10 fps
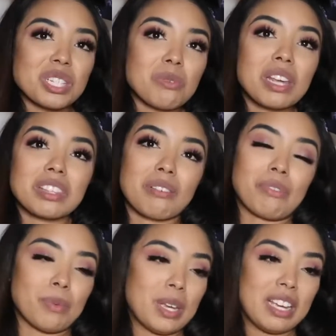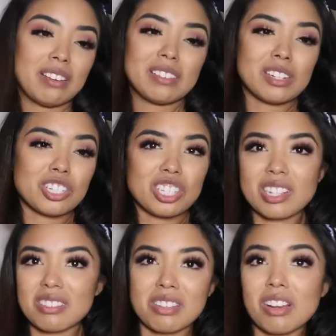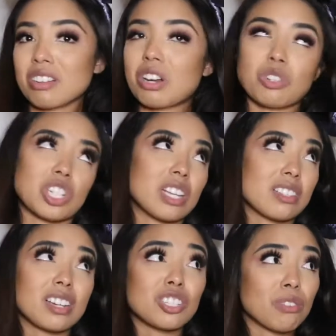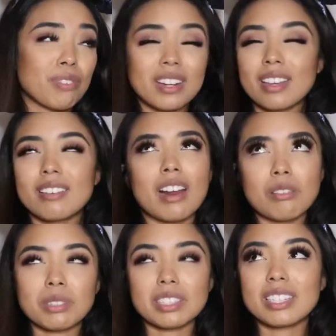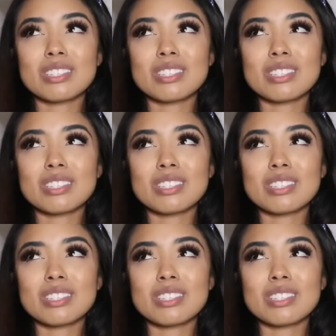do anything for me. Does she sing a song? No she doesn't. Is she funny? Not really